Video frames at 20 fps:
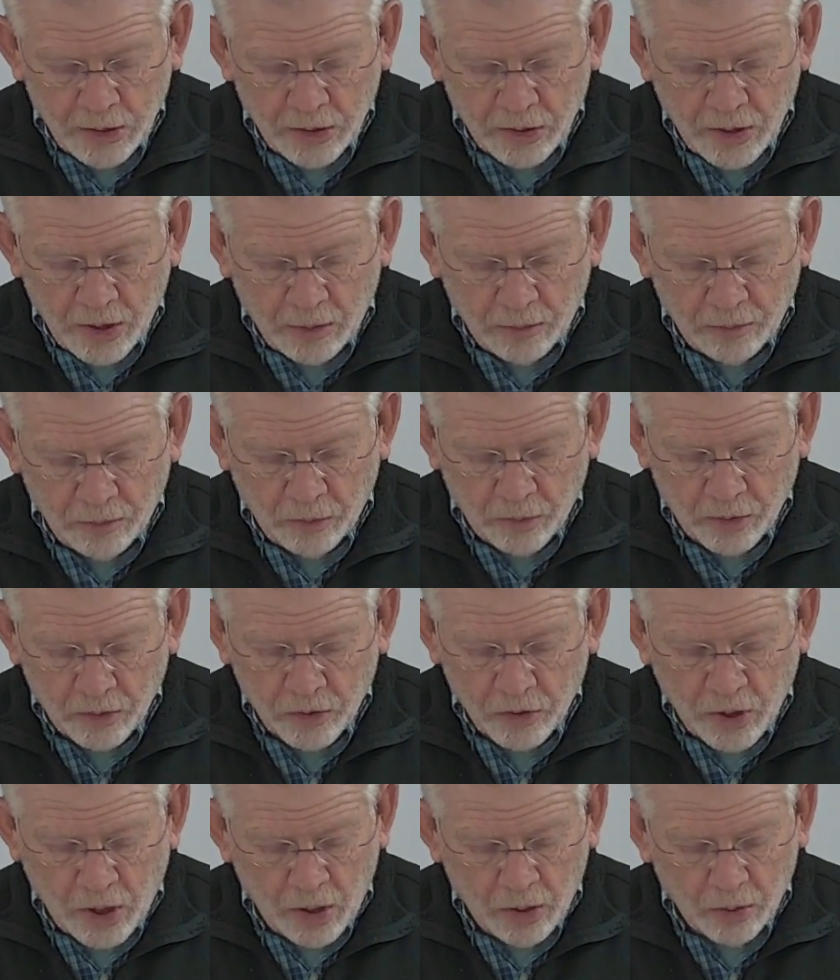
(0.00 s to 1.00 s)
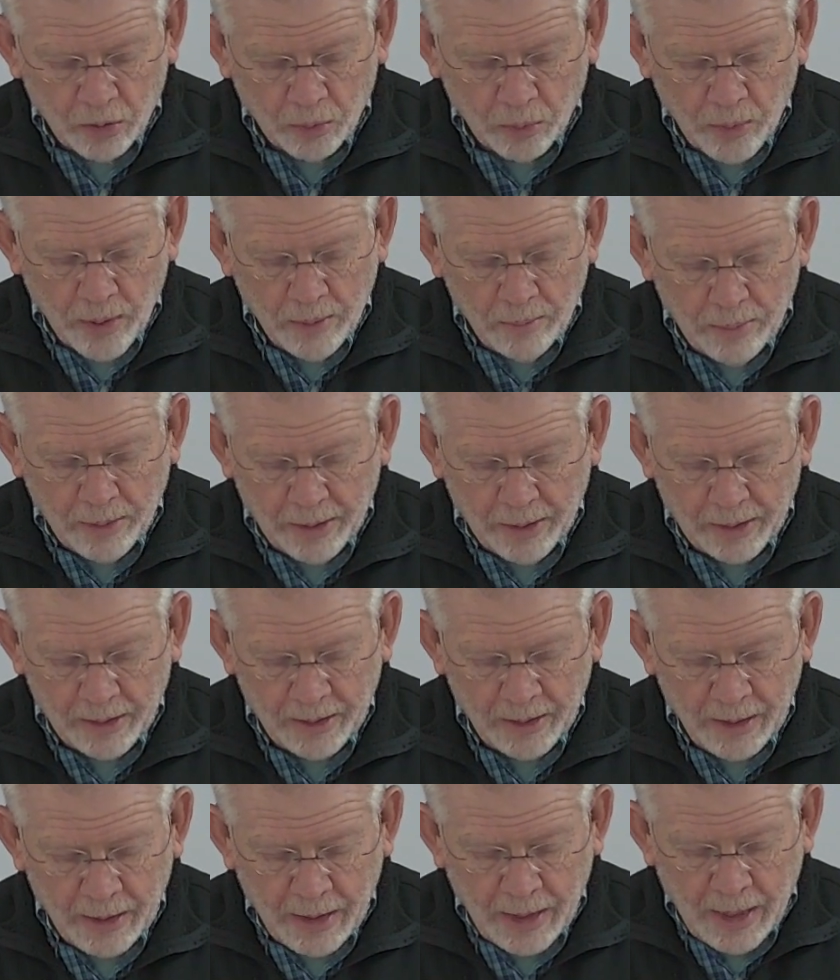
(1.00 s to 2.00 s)
therefore saw her weeping,
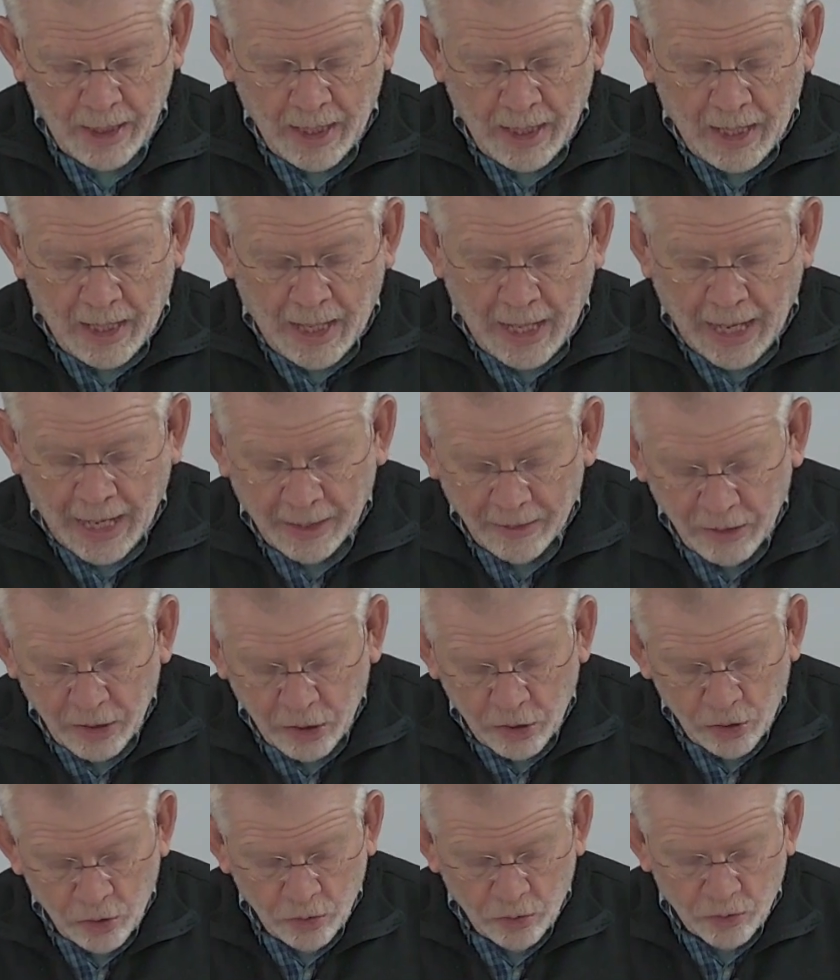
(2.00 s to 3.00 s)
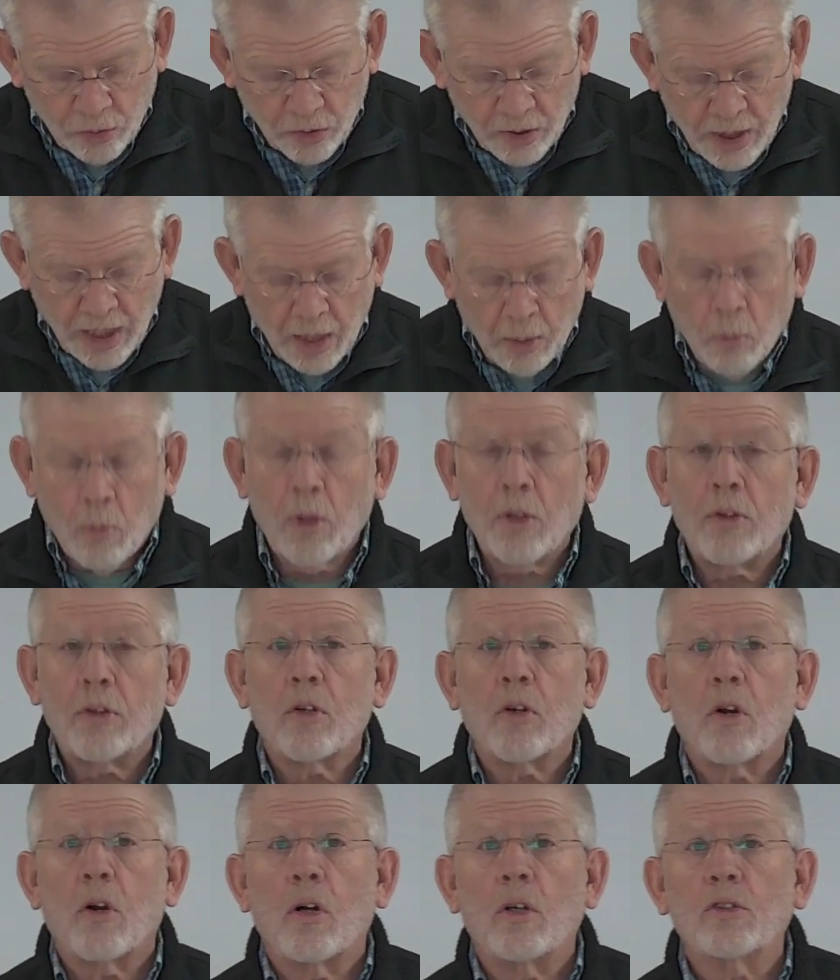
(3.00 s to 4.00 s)
and the Jews who came with
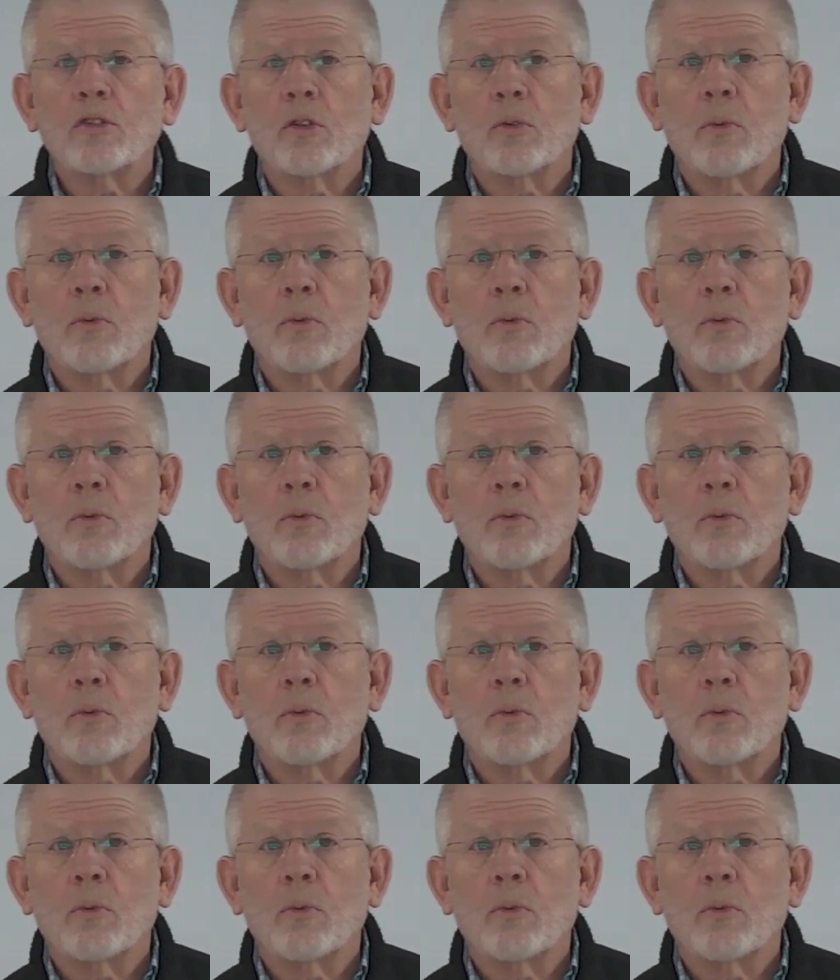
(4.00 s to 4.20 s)
her also